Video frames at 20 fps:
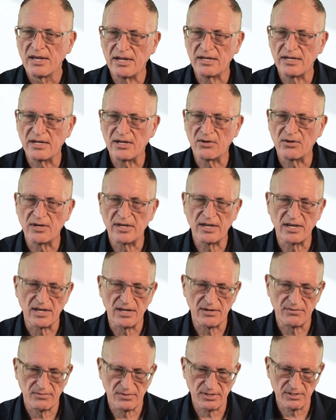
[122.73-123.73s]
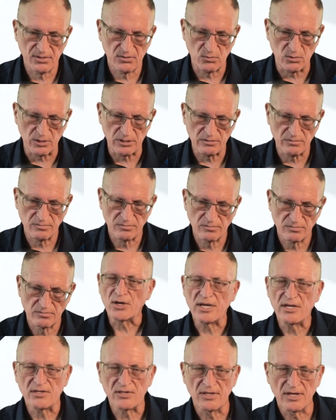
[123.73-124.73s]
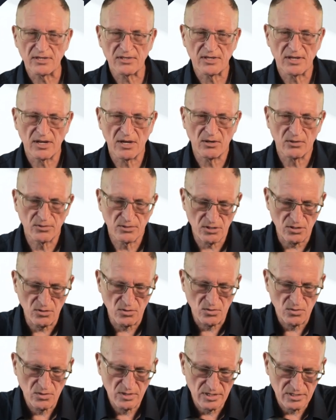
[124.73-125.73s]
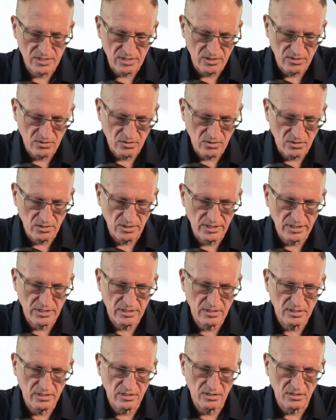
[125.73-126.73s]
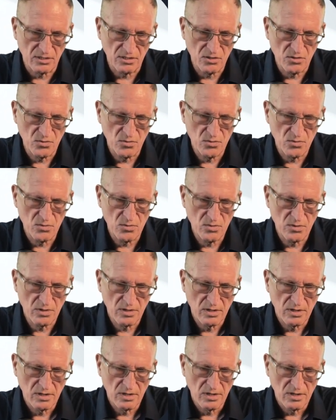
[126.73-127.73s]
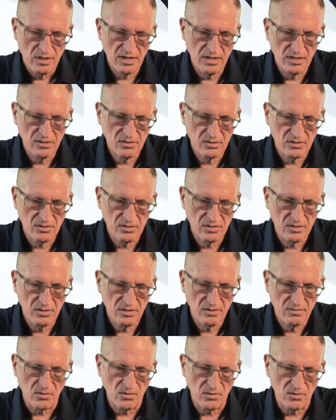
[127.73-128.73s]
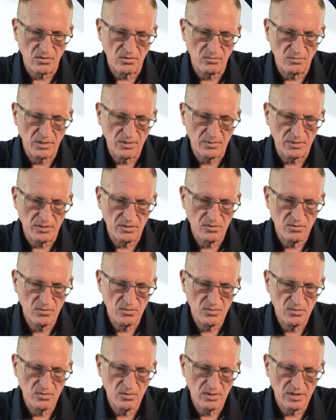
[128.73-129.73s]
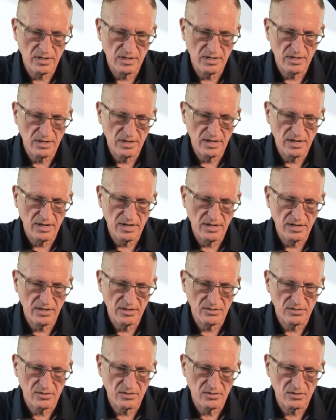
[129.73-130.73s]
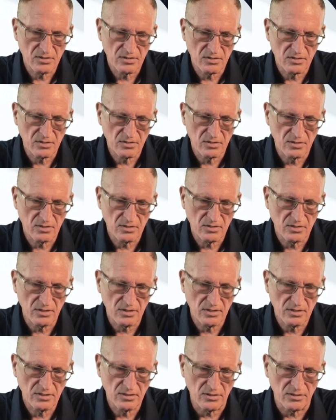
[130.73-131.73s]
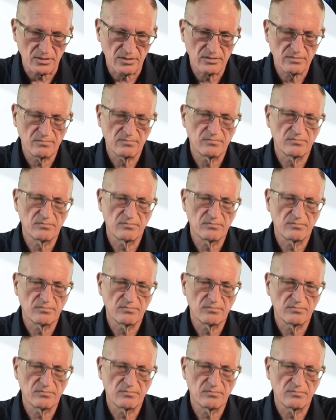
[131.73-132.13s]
and now I have this one. Okay, so next thing I'll do is I'll click U S or maybe U S dollar.